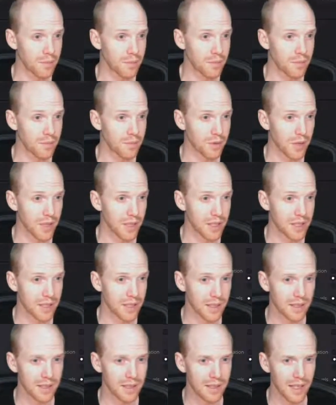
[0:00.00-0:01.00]
Project
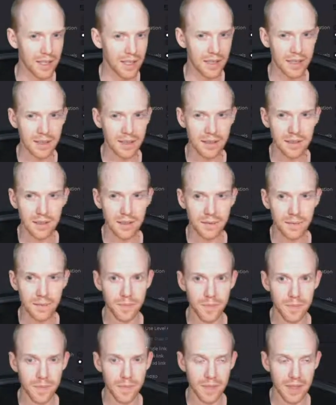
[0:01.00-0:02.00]
Settings,
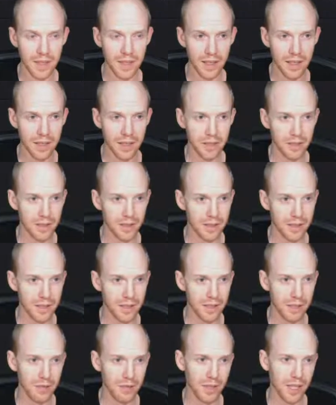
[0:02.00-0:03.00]
and you can see
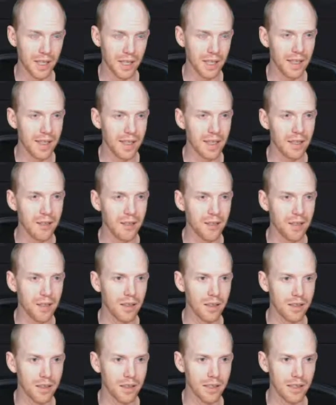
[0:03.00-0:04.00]
right now all
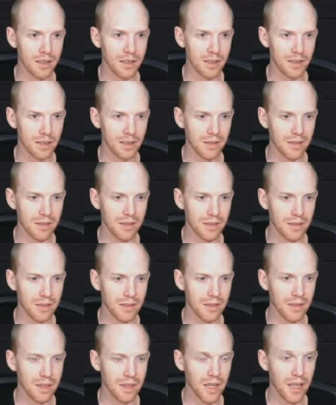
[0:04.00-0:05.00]
these are
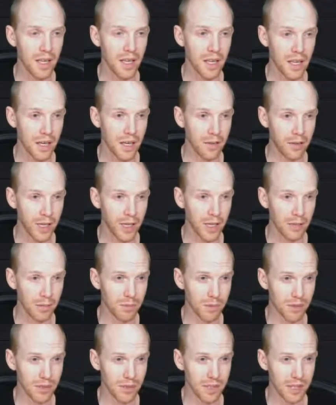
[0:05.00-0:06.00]
available
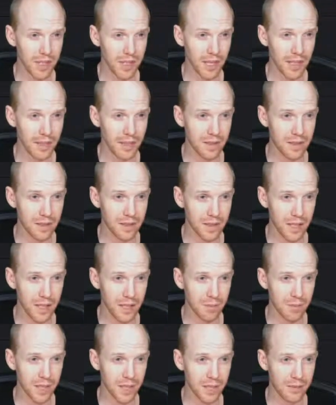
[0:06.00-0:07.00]
to change the
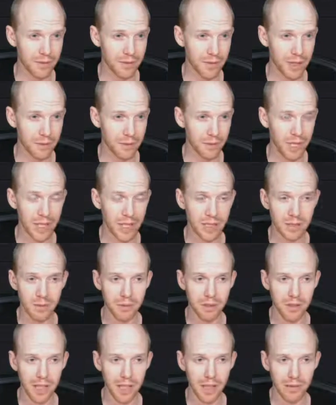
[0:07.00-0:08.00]
timeline frame rate because we don't
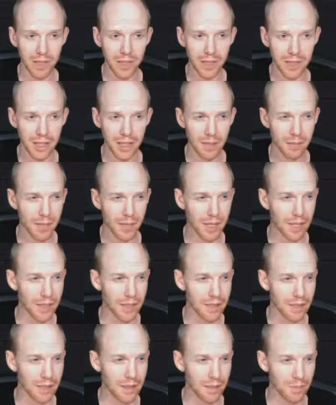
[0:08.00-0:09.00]
have any timelines,
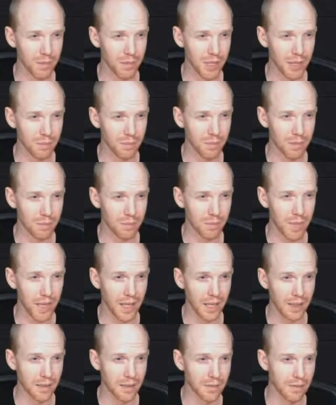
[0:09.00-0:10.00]
and the
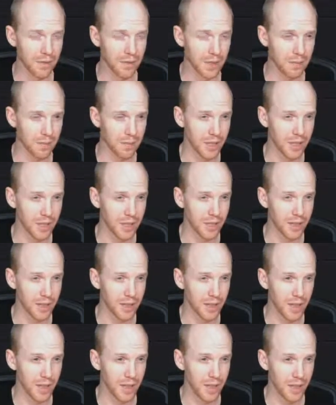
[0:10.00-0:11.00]
playback frame rate,
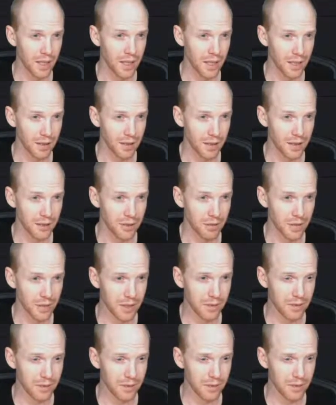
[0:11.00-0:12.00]
they're at
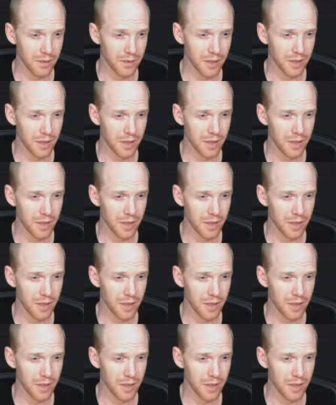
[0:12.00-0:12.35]
24.